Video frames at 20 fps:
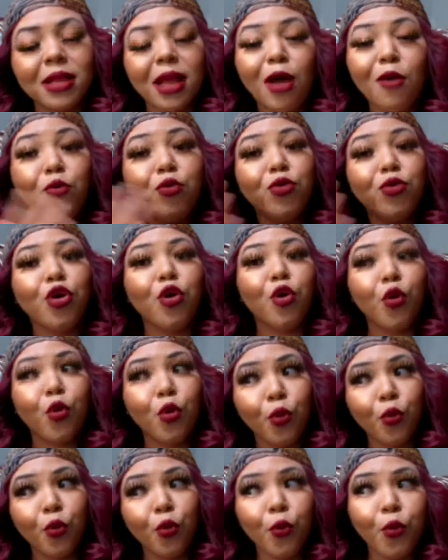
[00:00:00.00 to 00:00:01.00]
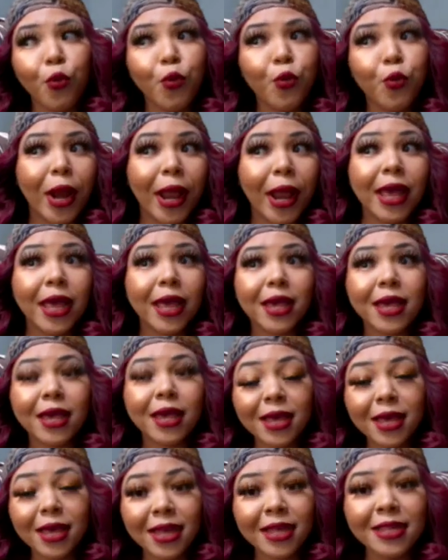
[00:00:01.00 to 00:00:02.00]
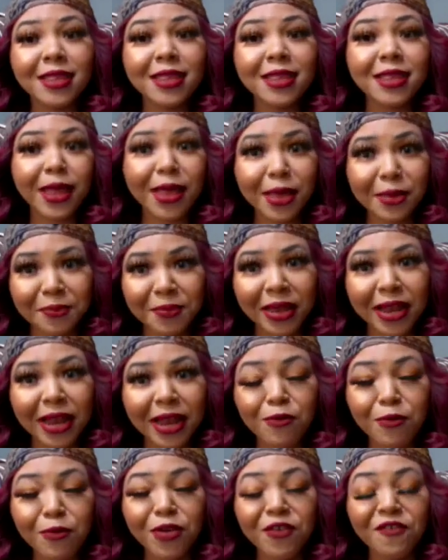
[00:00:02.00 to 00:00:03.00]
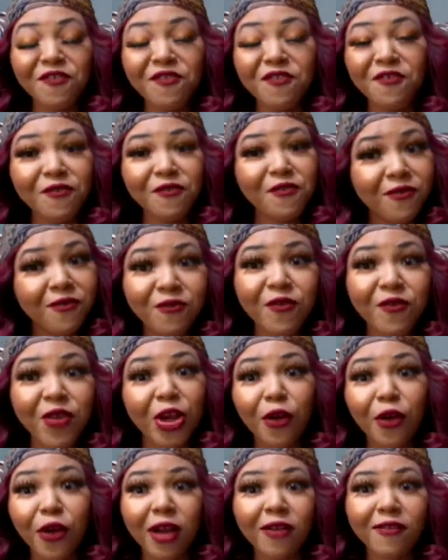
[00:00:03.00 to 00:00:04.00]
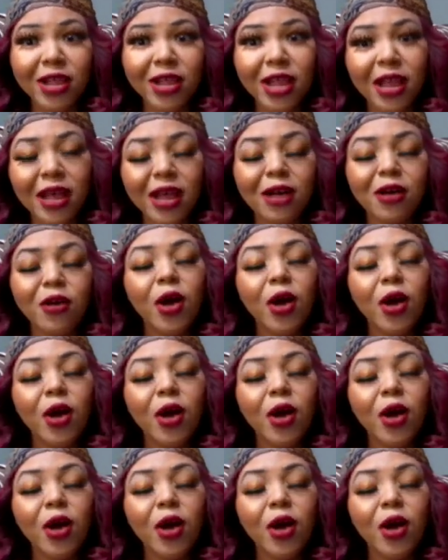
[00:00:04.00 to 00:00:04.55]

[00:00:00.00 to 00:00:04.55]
I want to go like in depth, and I want to figure everything out.